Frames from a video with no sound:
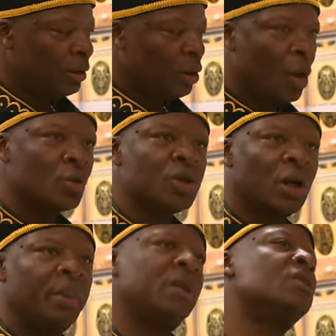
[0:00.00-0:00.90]

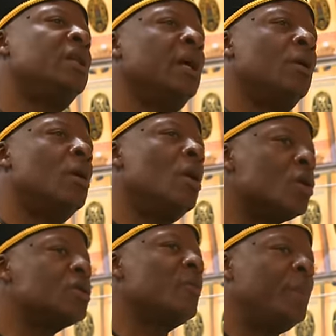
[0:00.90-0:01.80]
culture because there are
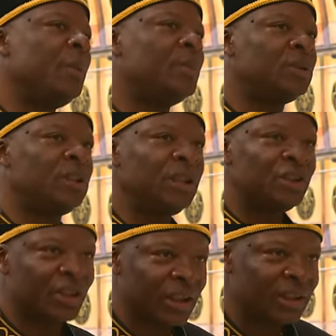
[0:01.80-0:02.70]
lots of people
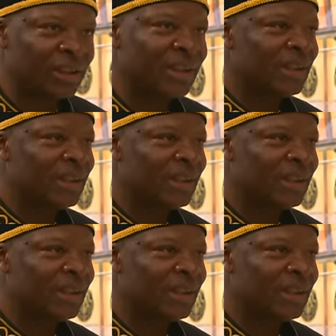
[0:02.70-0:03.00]
teaching,